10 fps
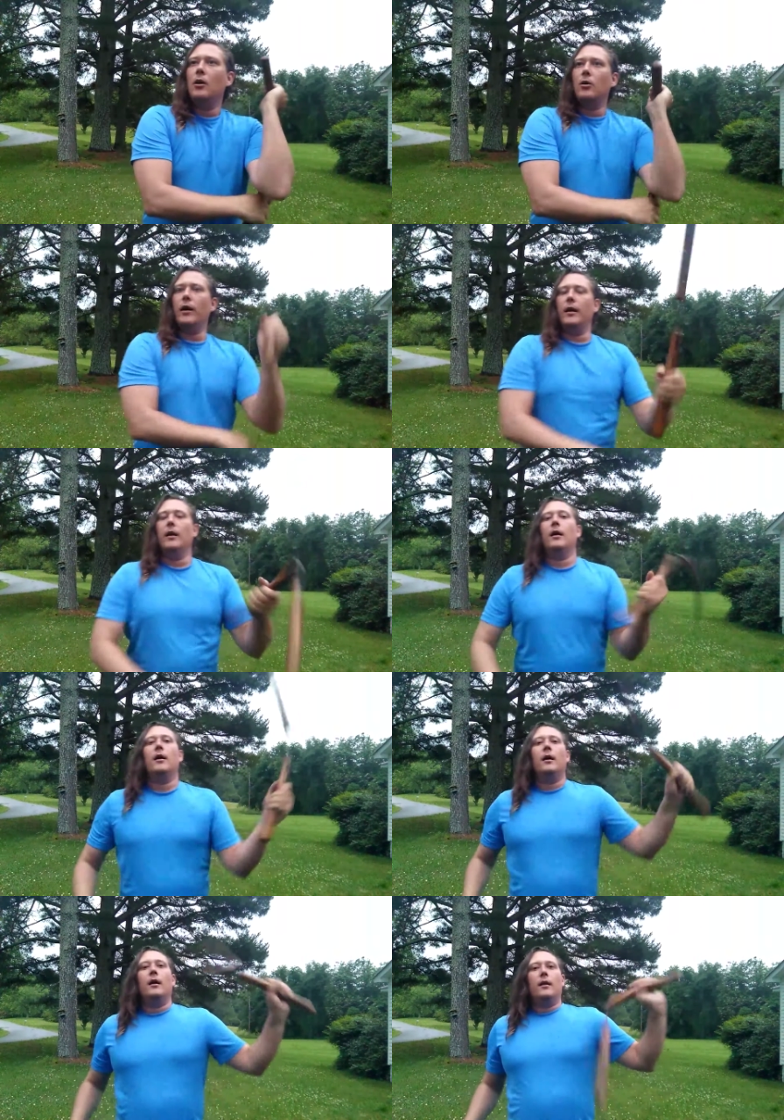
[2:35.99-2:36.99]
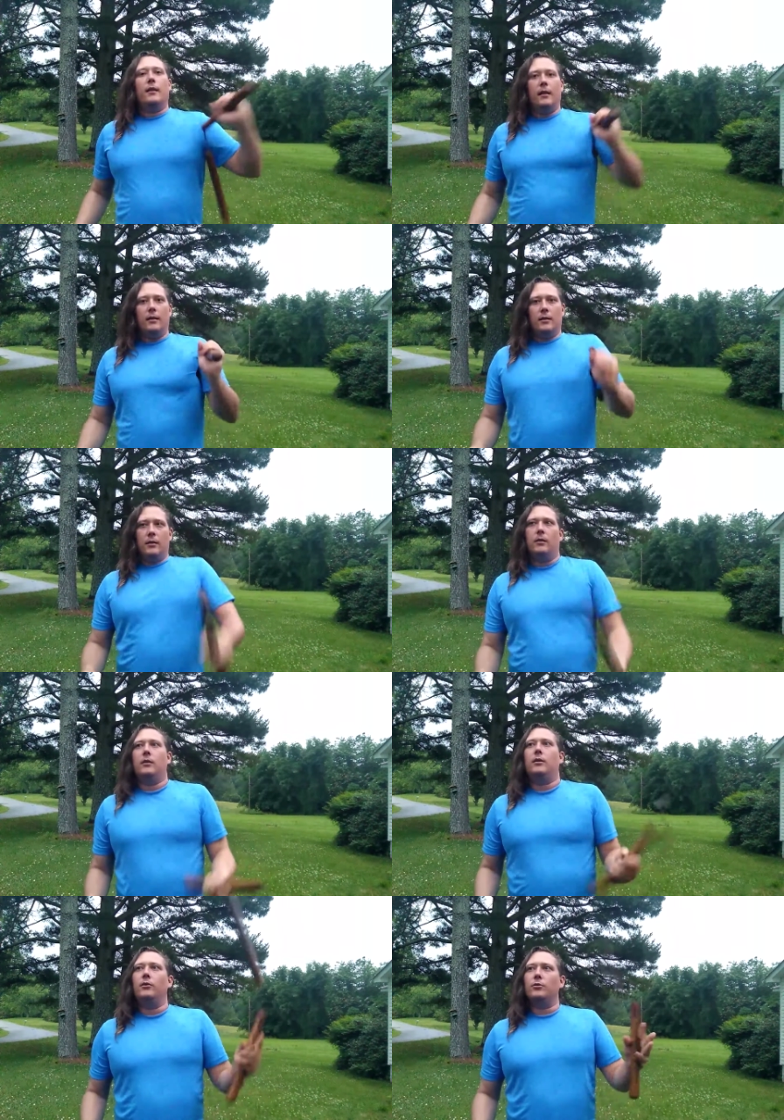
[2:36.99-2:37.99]
Okay, then
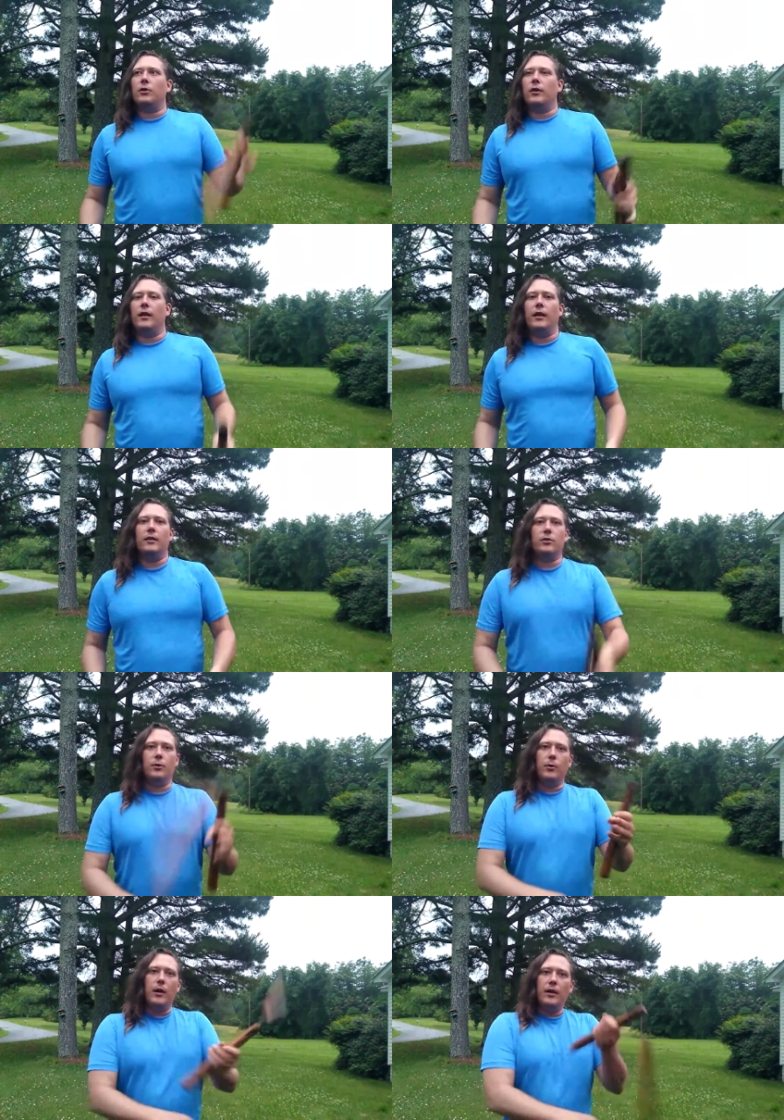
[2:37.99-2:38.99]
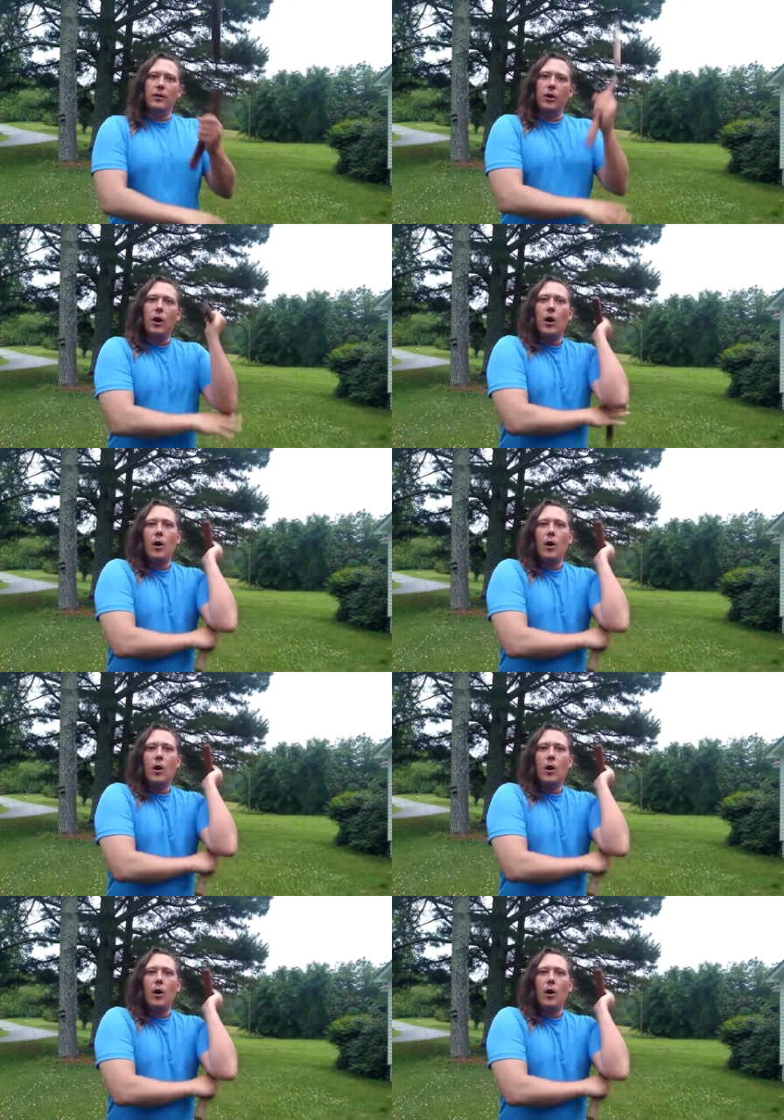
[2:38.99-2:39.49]
you start getting into either